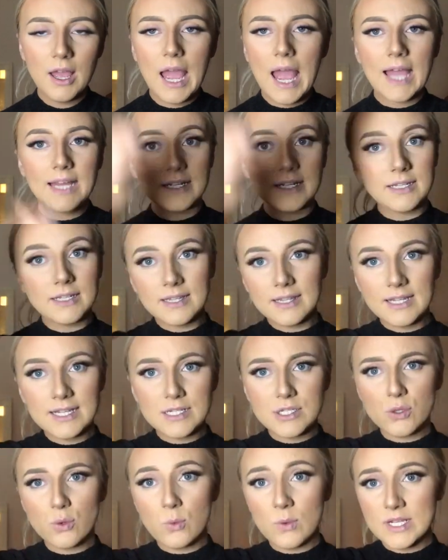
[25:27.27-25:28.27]
And
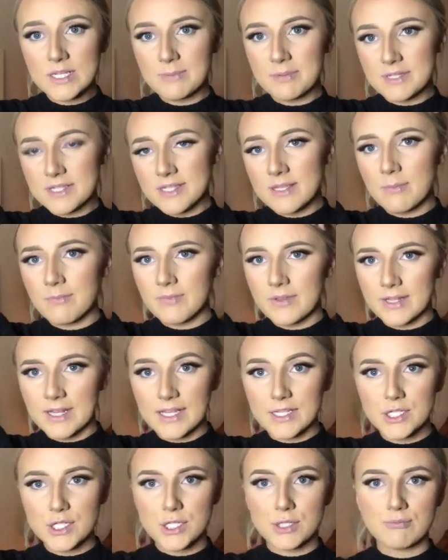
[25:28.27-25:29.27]
it's always been something
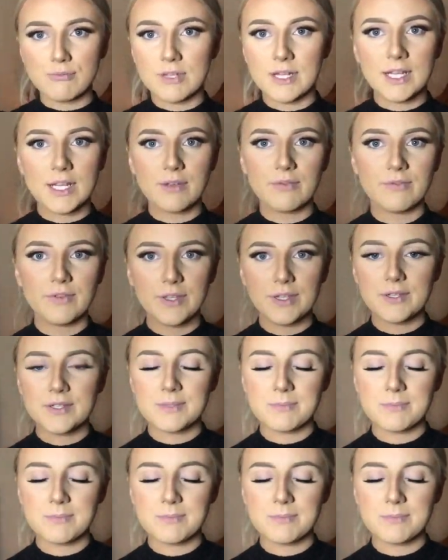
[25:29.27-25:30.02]
that's just really confused